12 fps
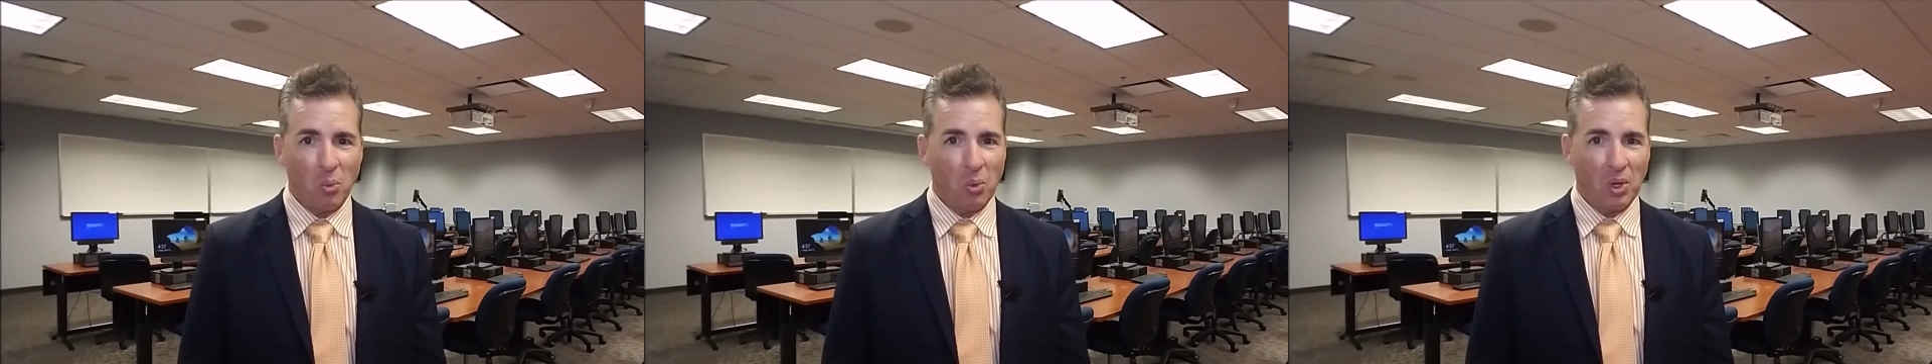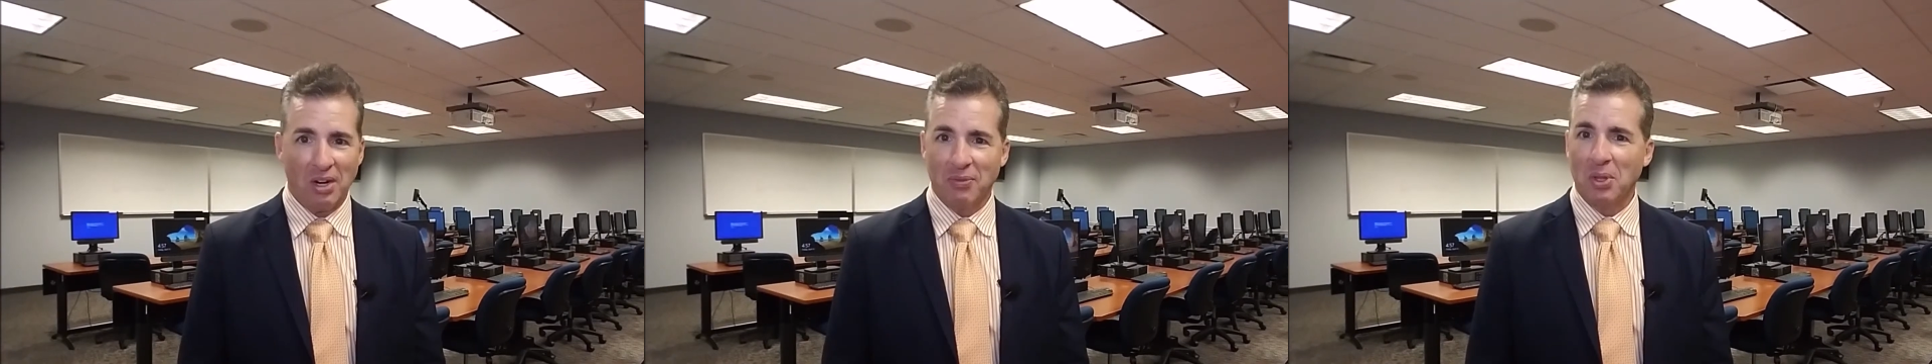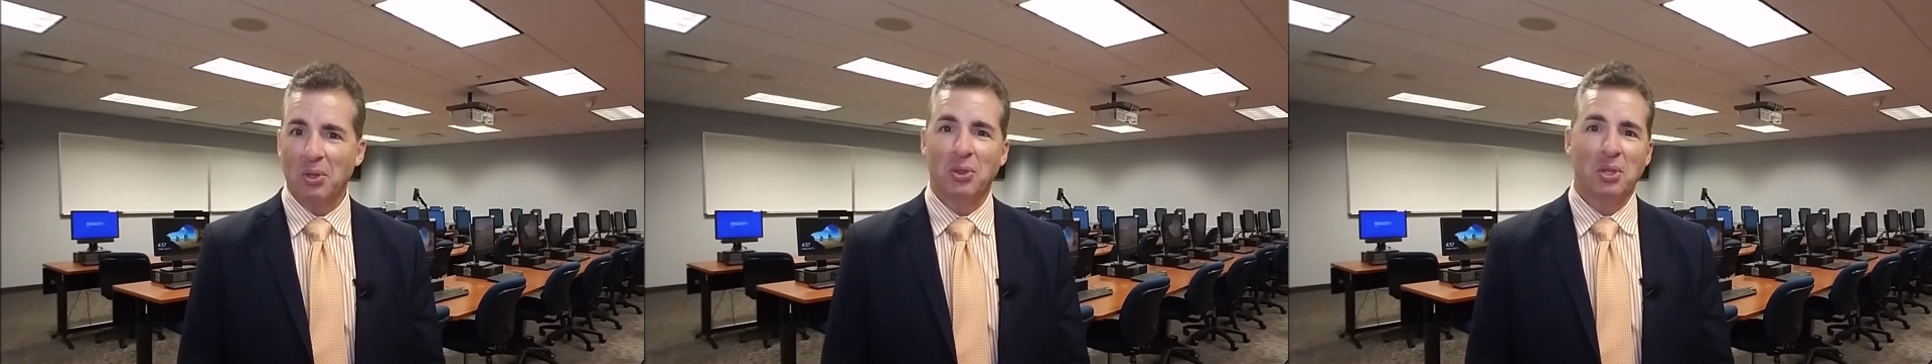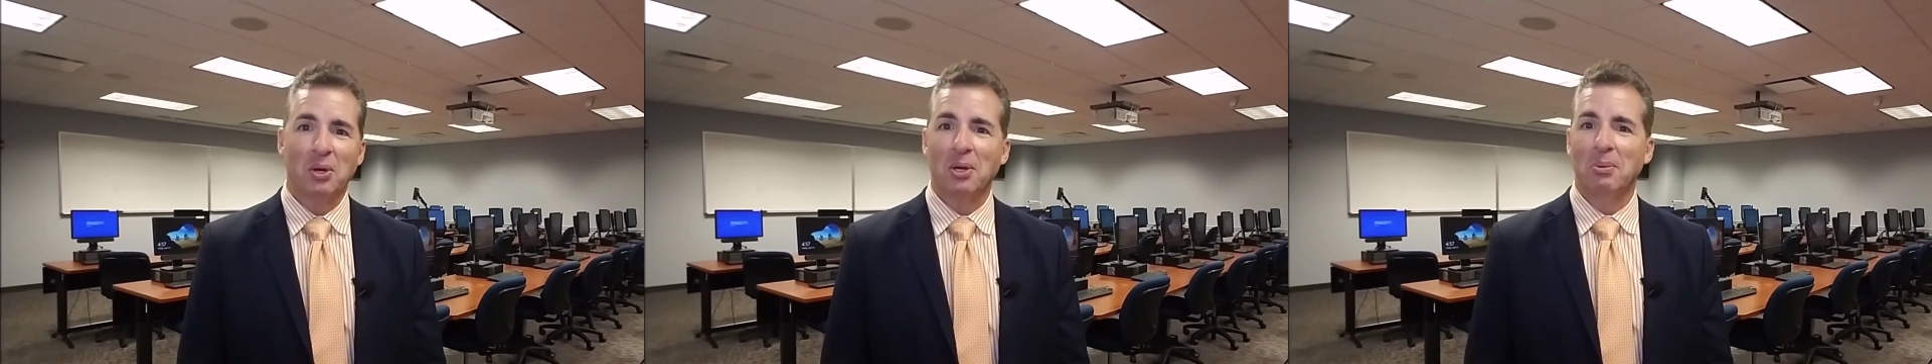Whatever the
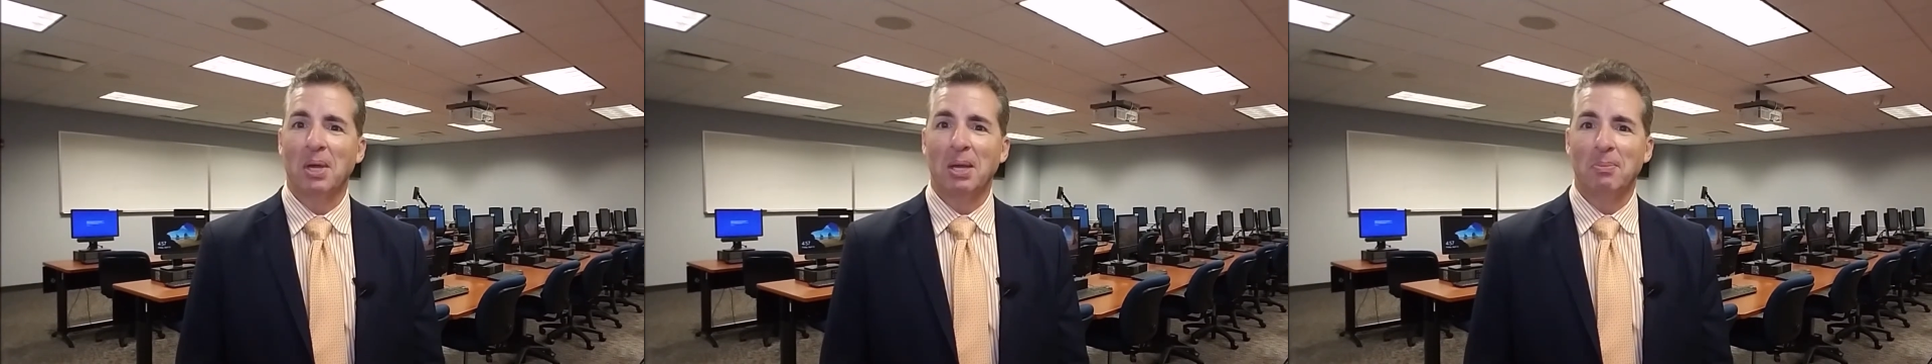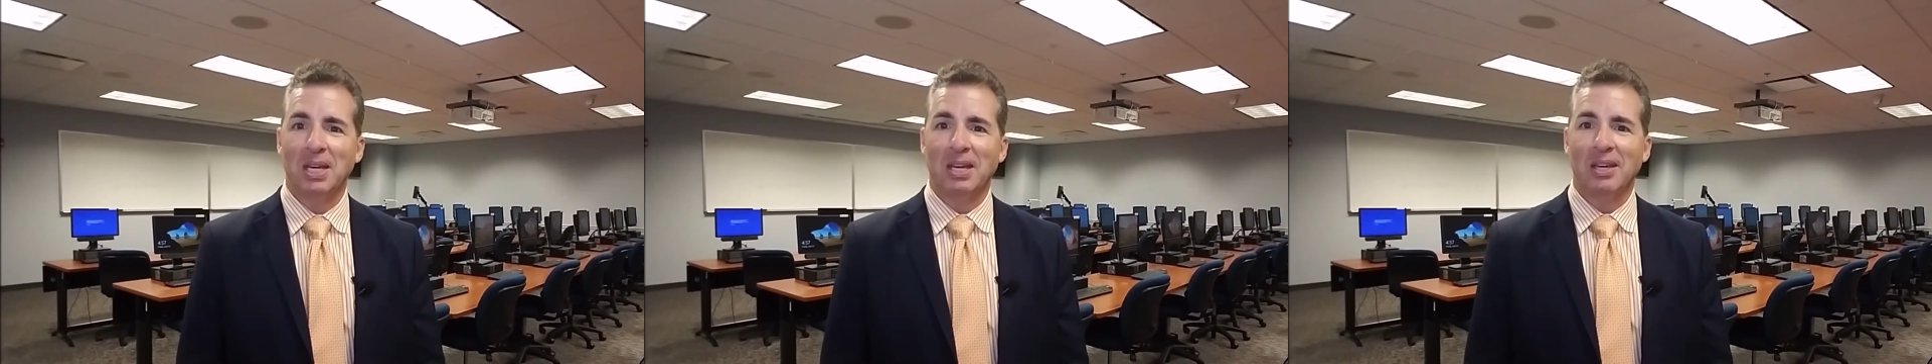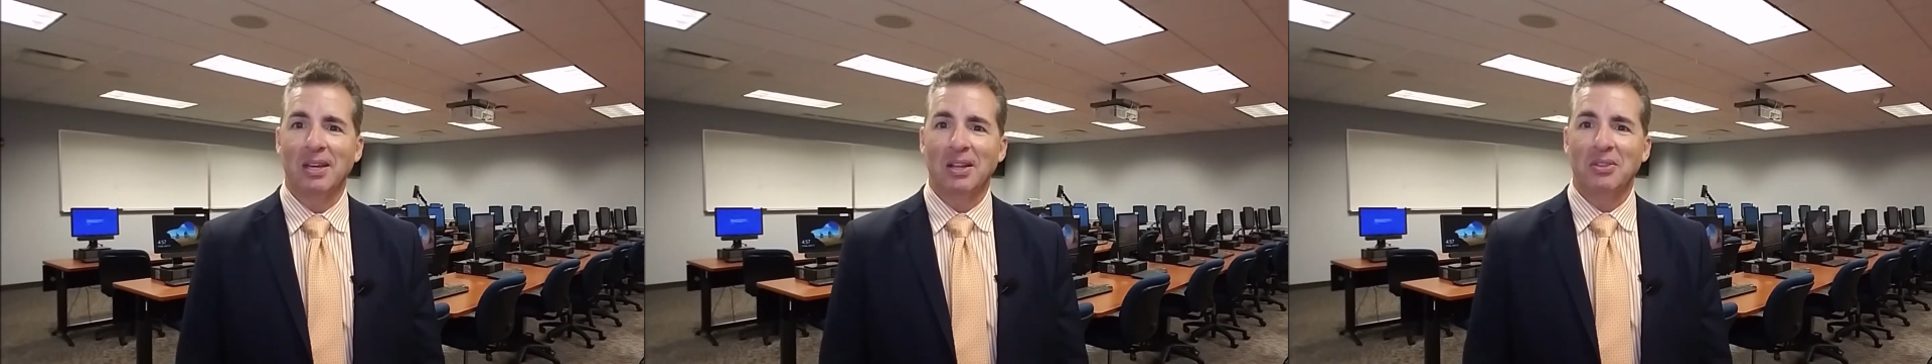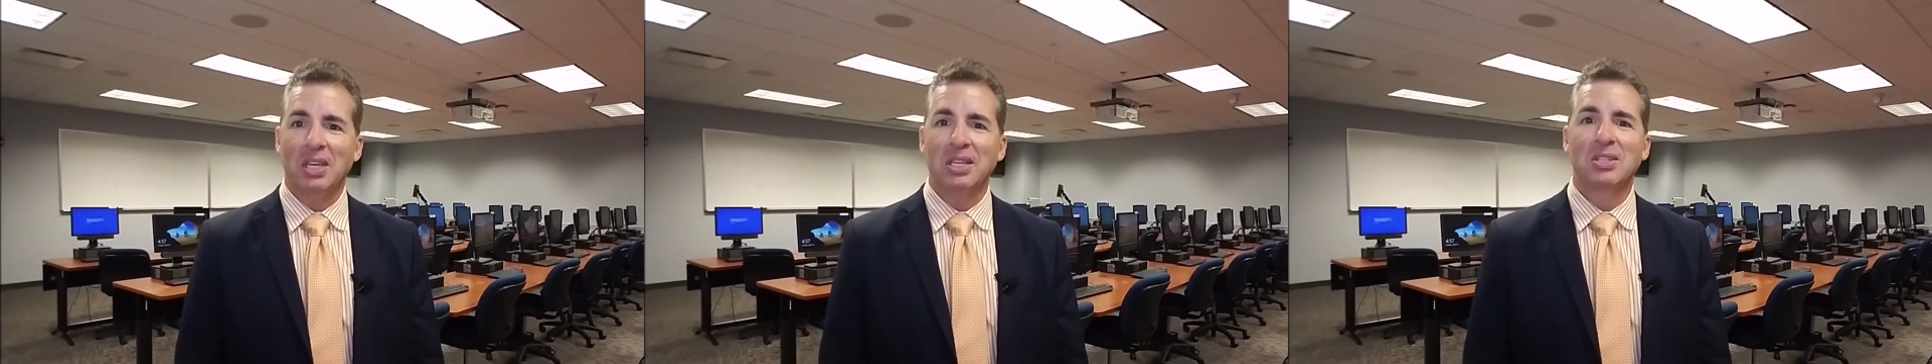theory may be,
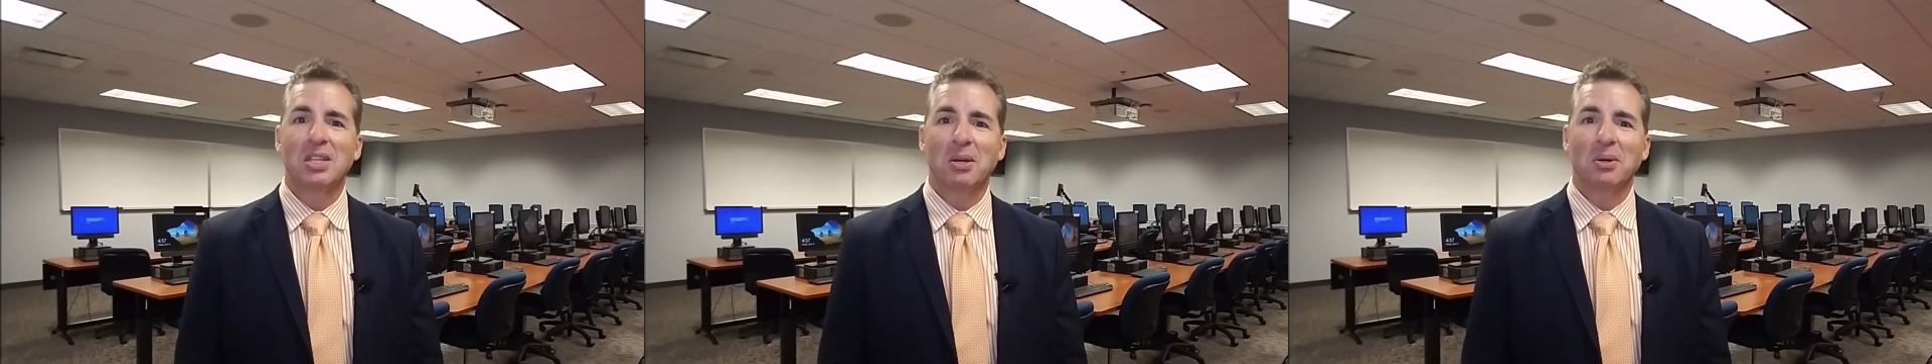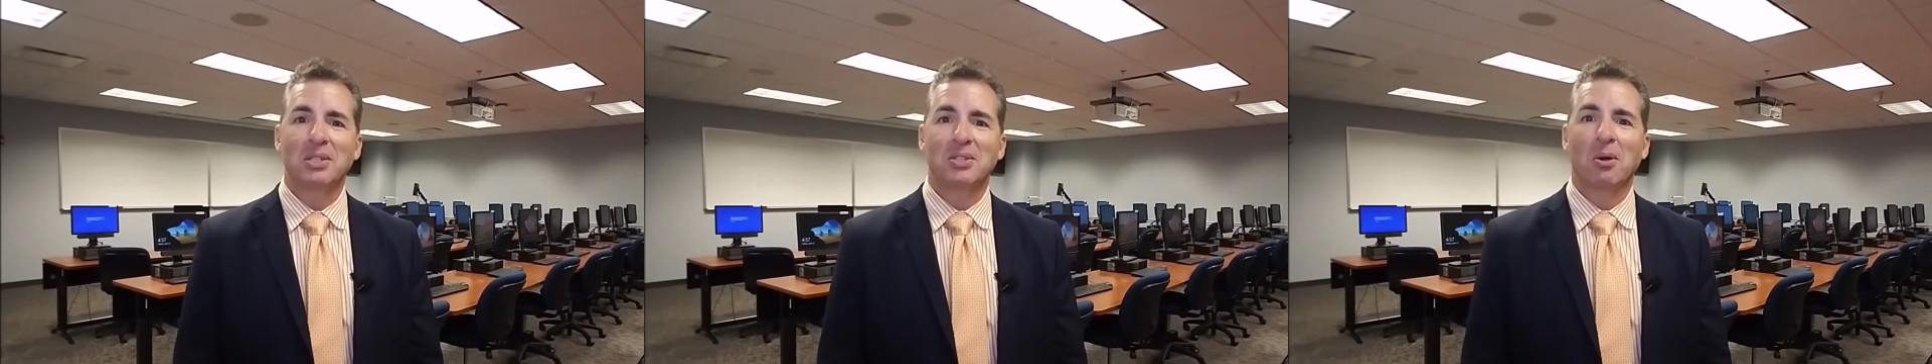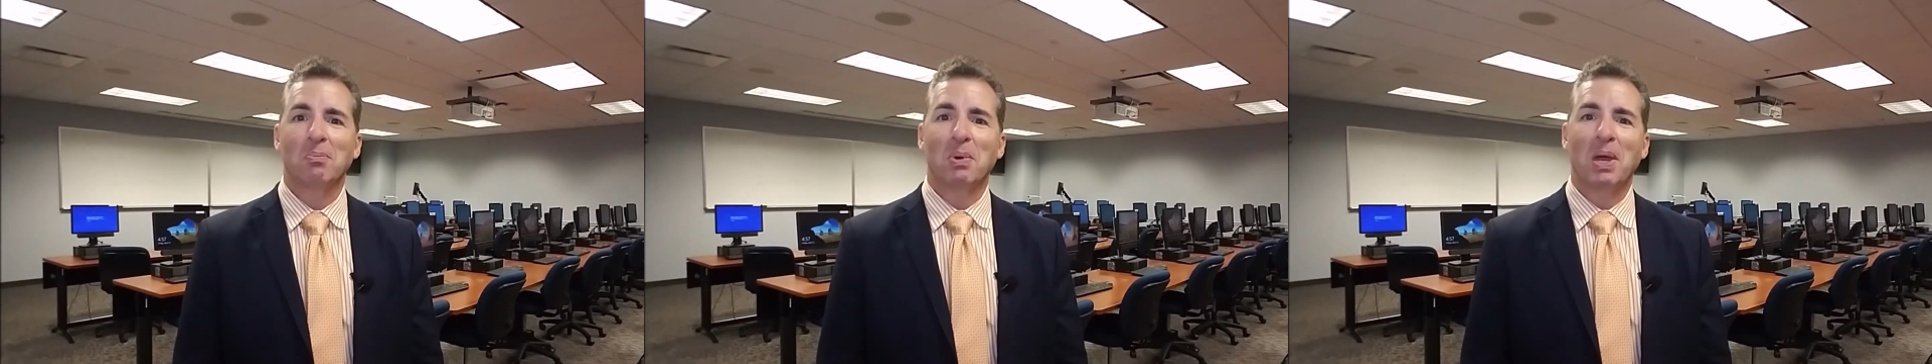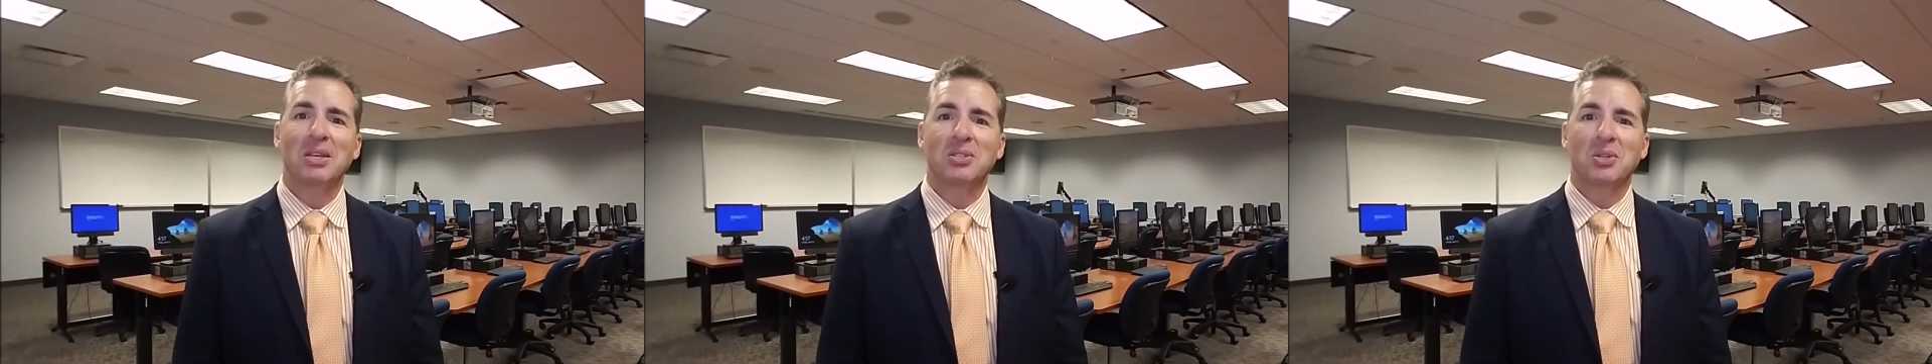these theories are
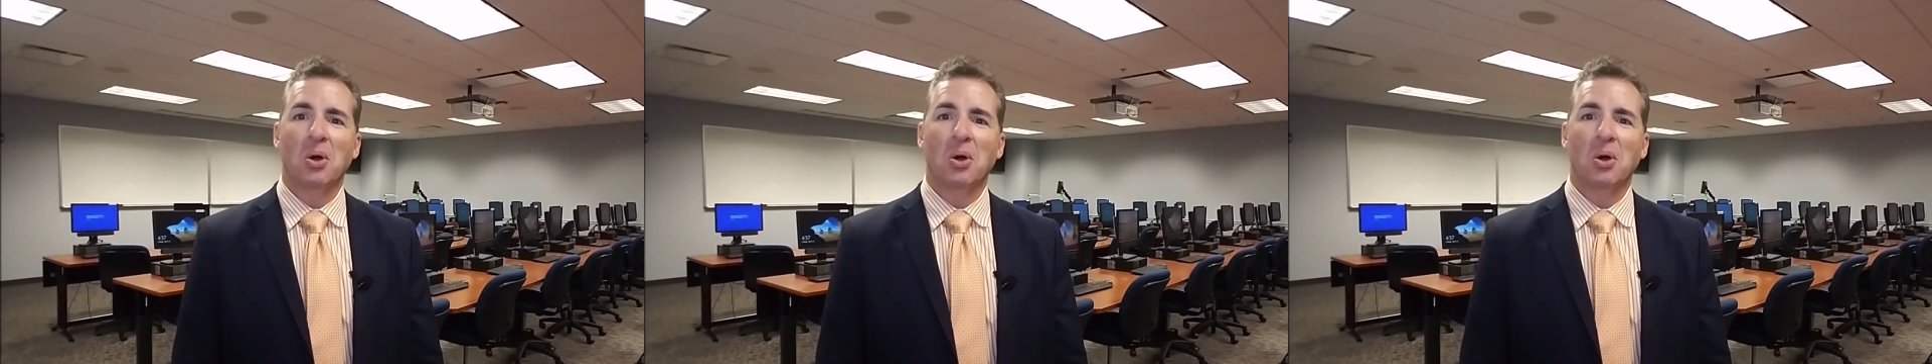based